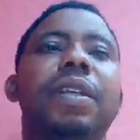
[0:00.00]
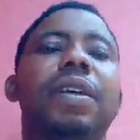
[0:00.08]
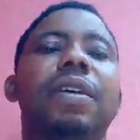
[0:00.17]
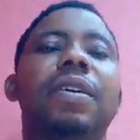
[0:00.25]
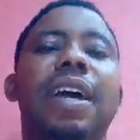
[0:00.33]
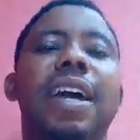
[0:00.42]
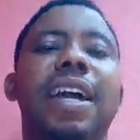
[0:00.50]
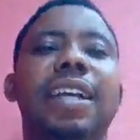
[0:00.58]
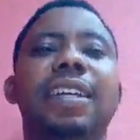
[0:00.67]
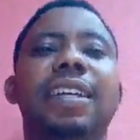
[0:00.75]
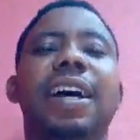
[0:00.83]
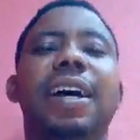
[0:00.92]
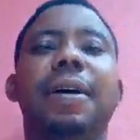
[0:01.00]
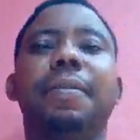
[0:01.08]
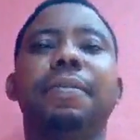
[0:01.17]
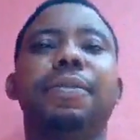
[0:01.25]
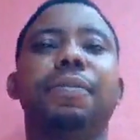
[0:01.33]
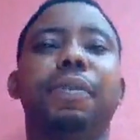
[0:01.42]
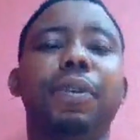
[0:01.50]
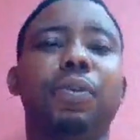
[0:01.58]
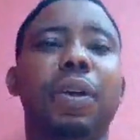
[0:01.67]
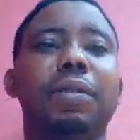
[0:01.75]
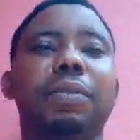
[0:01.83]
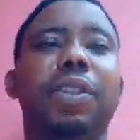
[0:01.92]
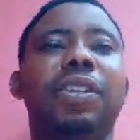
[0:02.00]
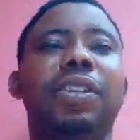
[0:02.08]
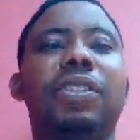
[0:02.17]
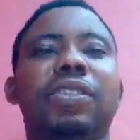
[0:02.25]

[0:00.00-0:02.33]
All right, please 1 minute.